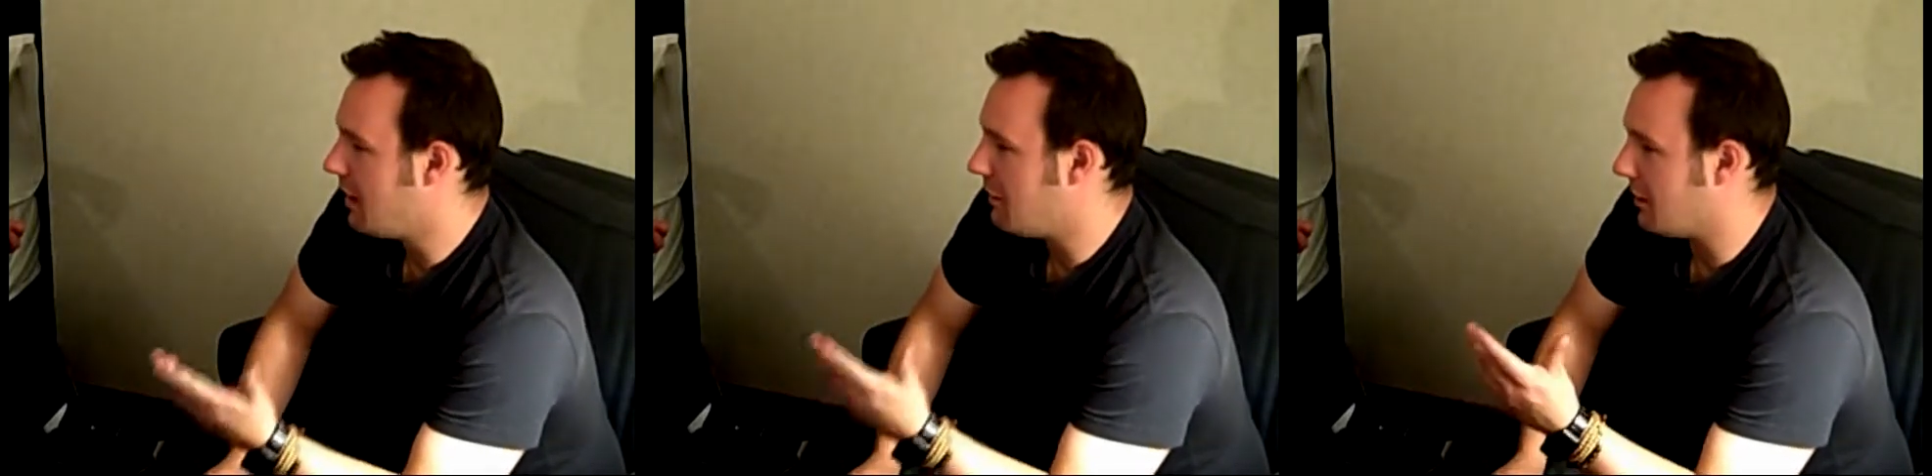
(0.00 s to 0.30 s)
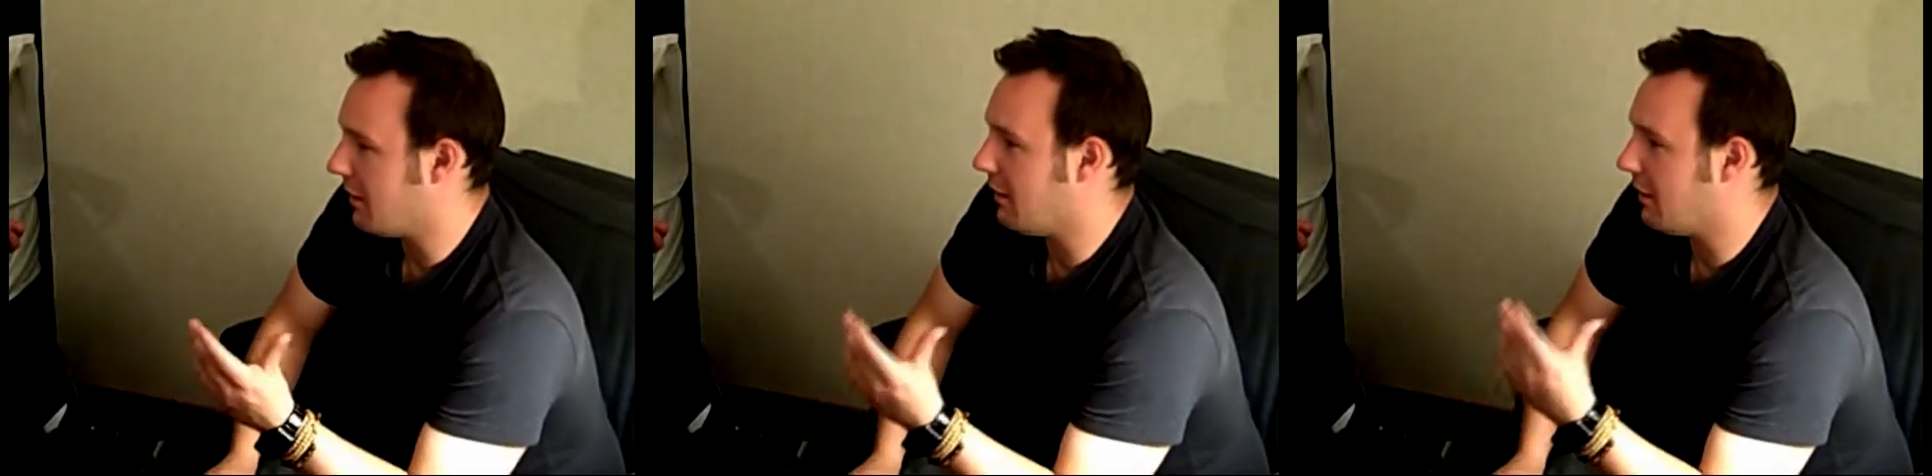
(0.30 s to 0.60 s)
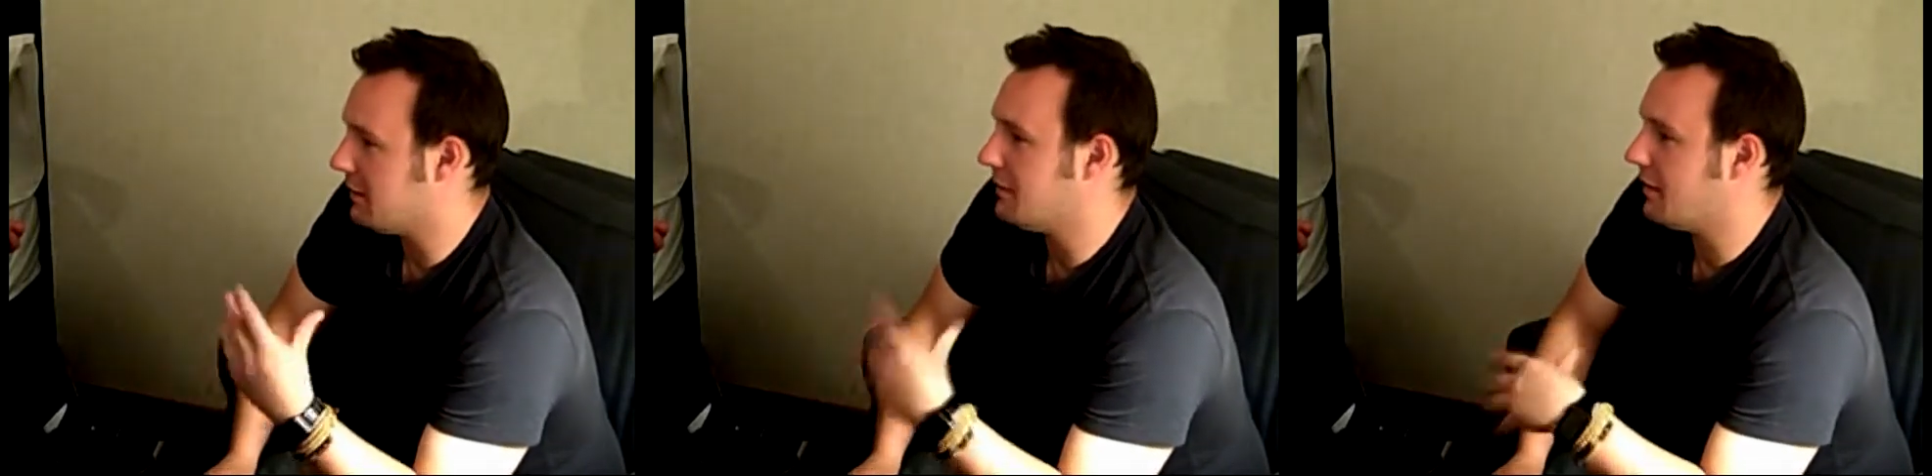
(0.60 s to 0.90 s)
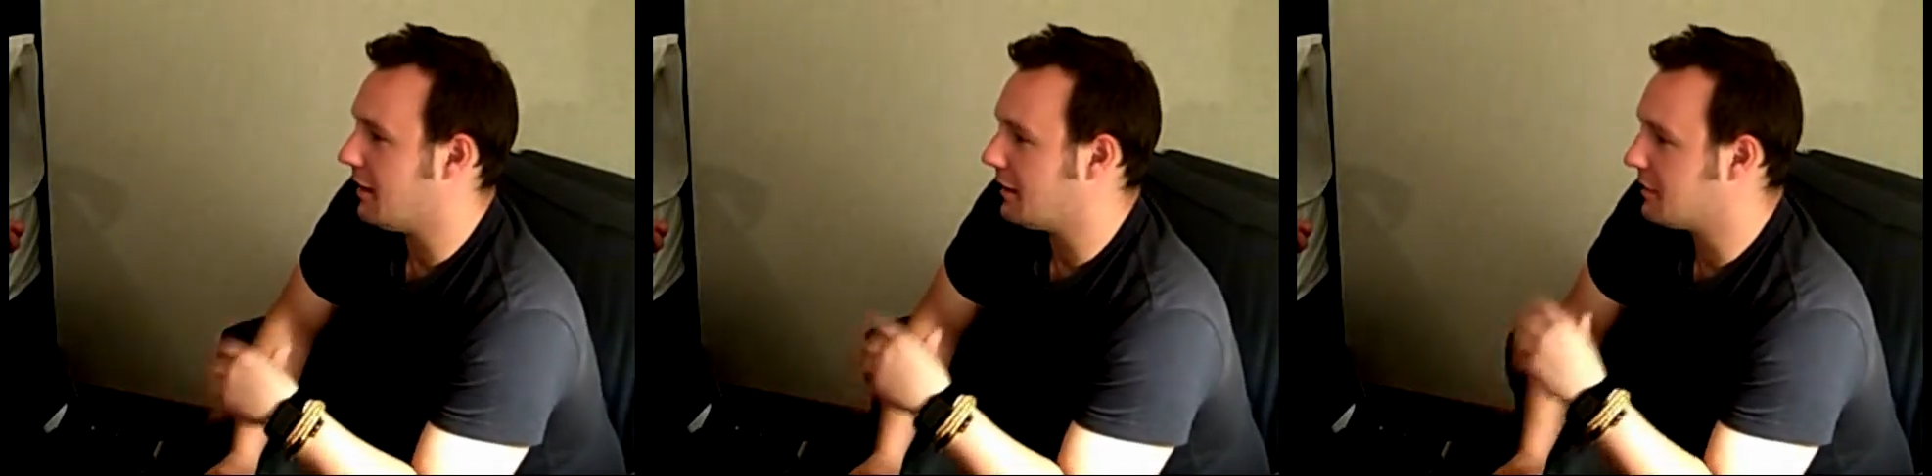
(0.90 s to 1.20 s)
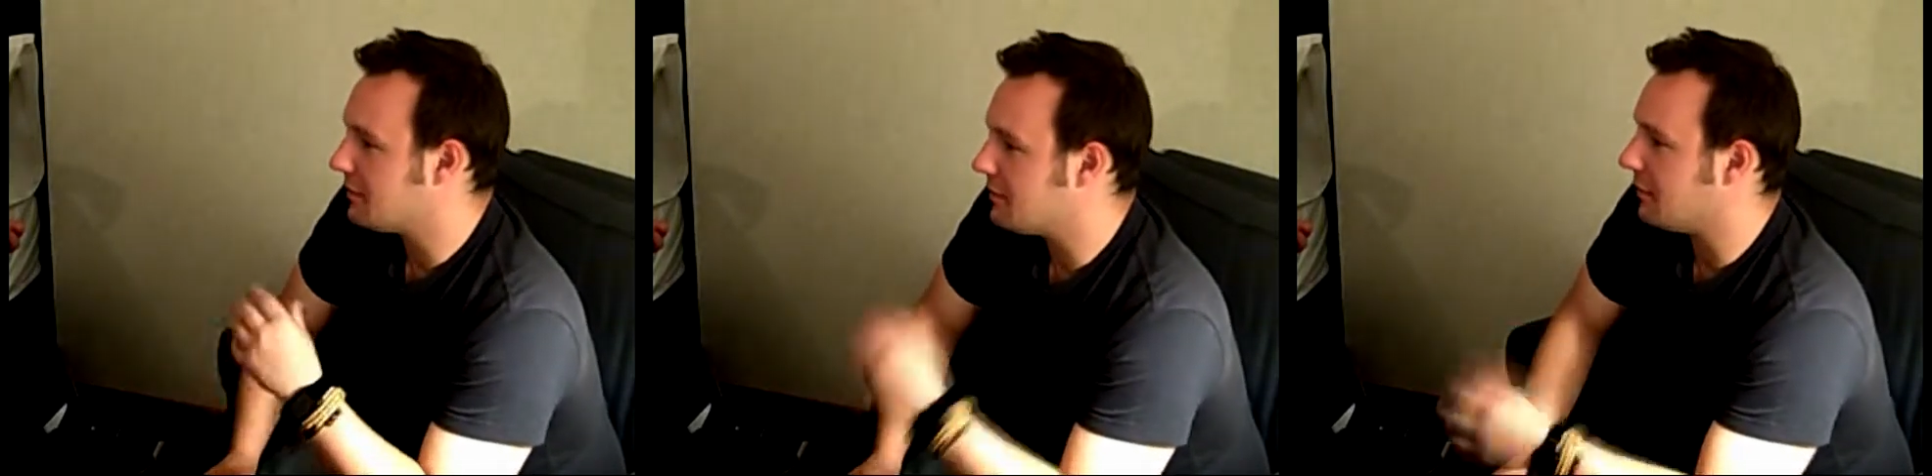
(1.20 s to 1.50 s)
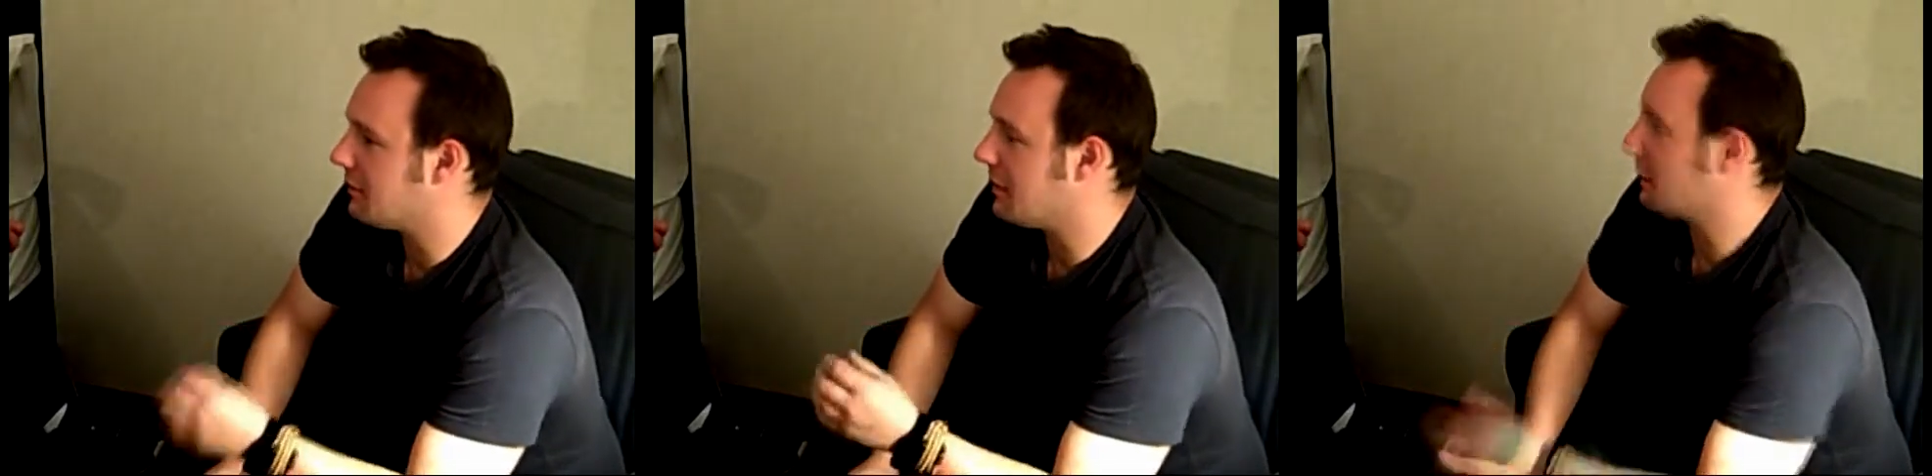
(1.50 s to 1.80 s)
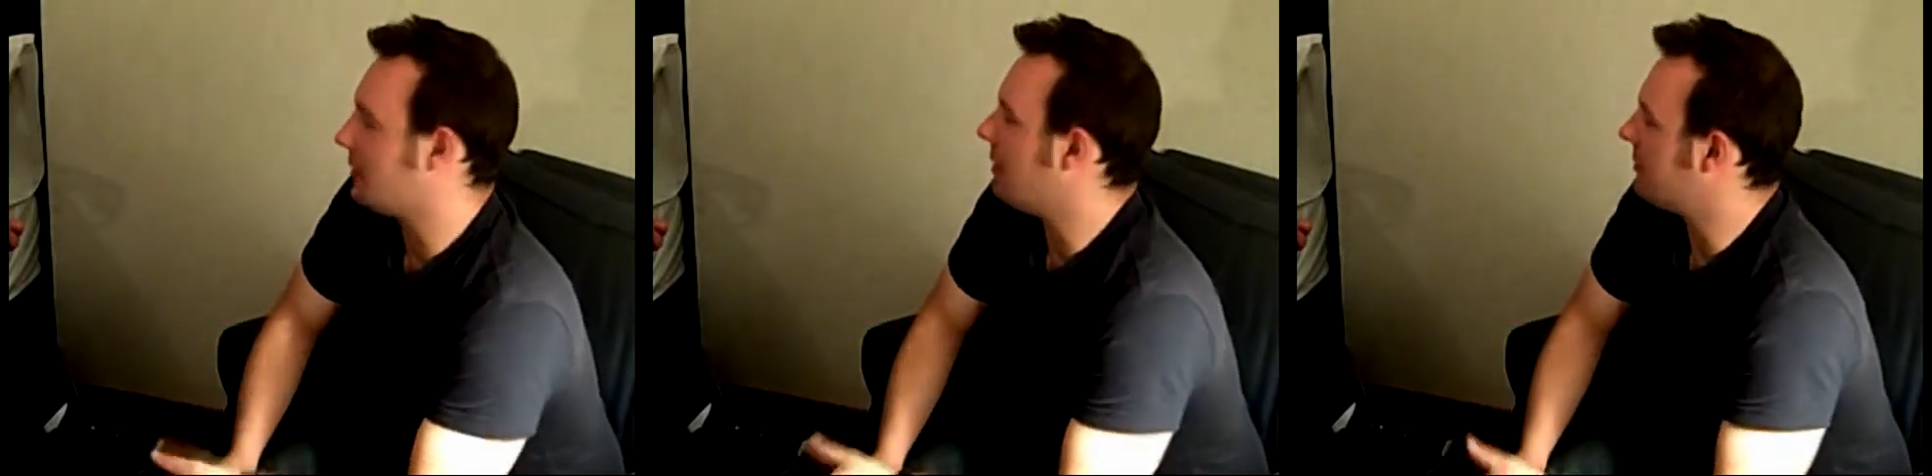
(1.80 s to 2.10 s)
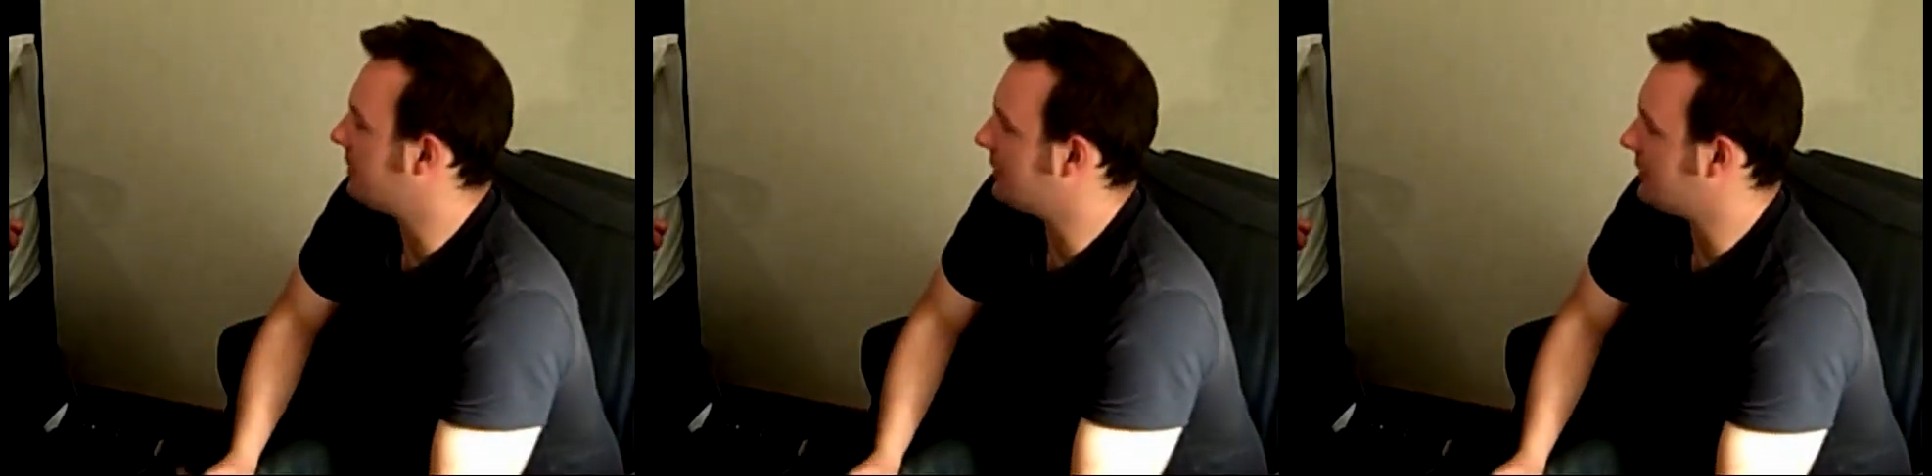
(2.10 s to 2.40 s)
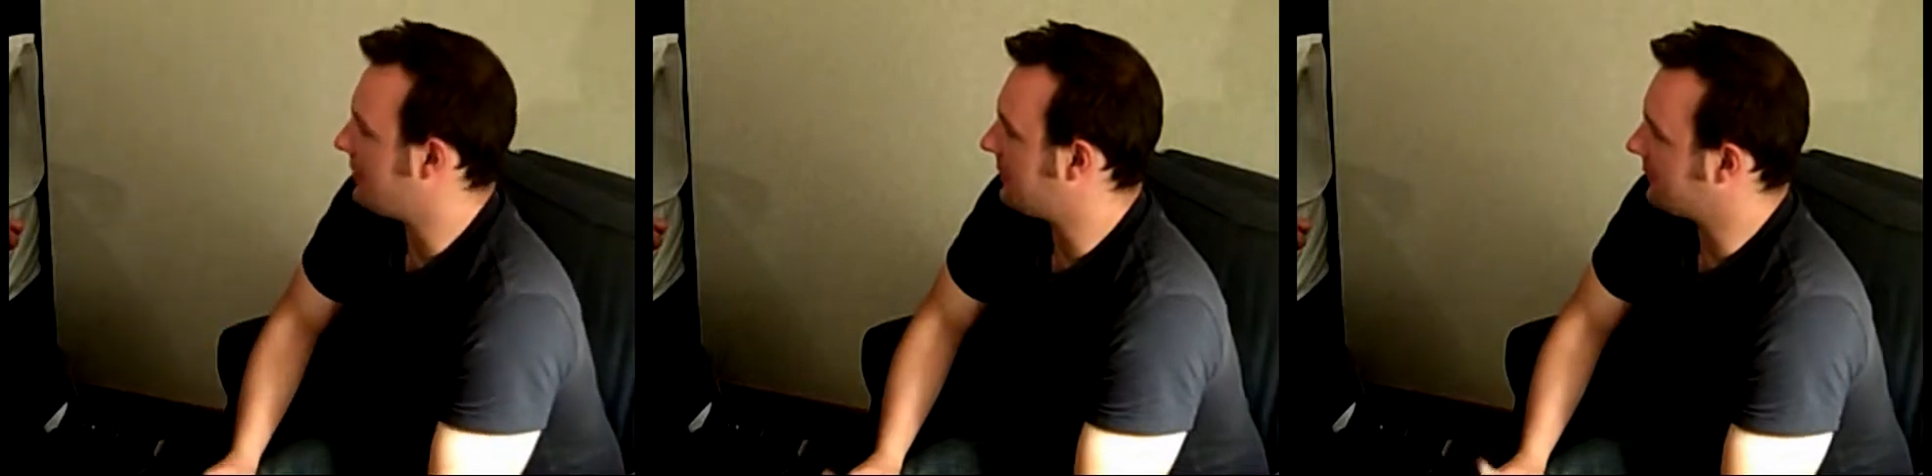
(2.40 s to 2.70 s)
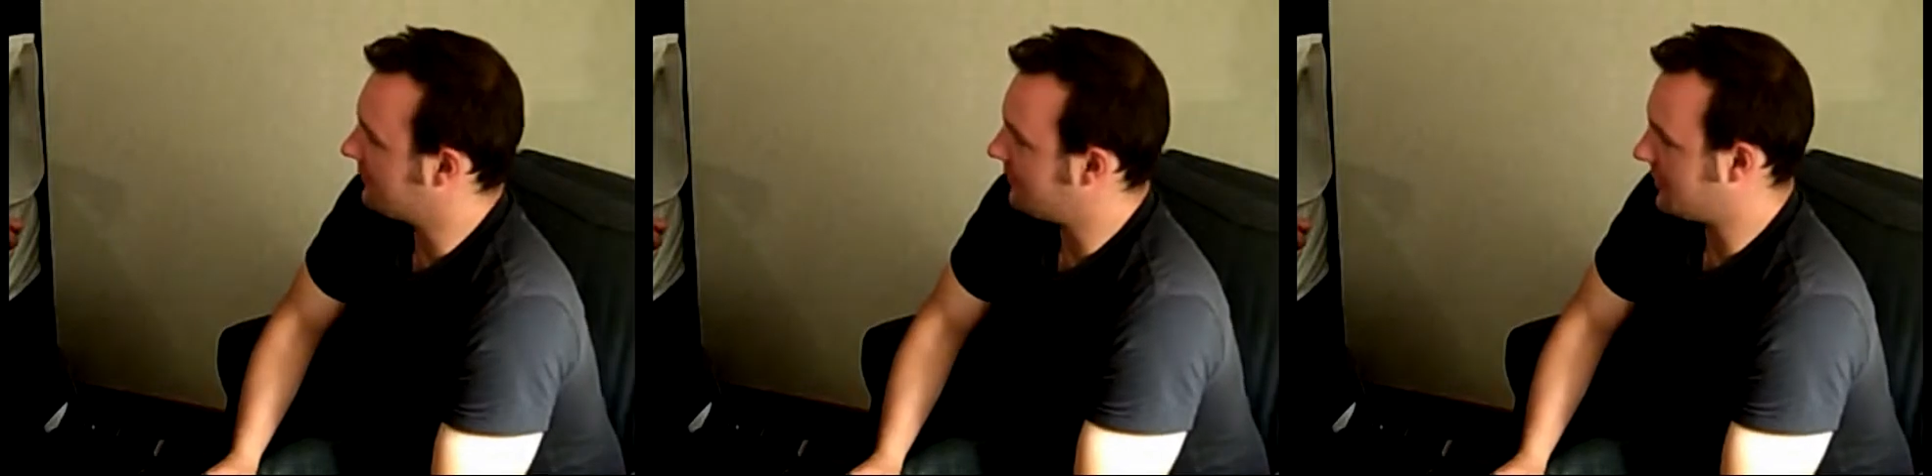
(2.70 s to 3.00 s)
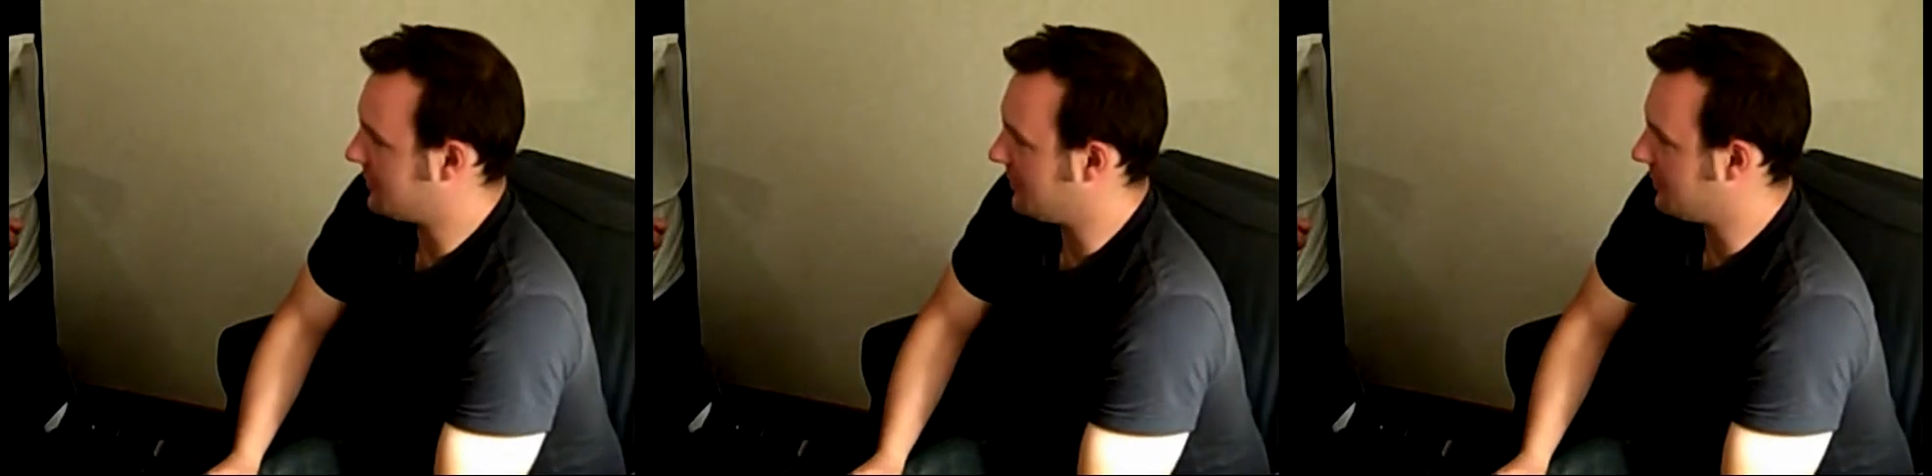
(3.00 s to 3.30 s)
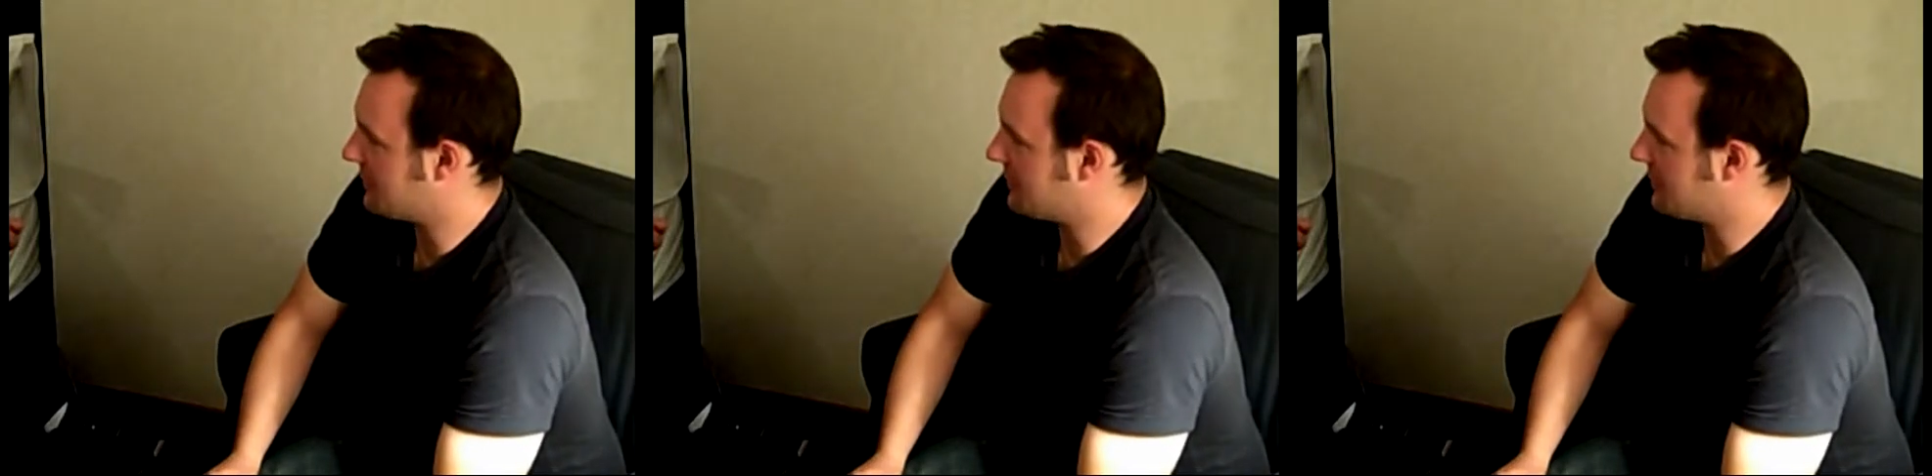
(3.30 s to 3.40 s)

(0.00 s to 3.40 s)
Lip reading: But I could not get a copy of the damn thing for the VIC-20,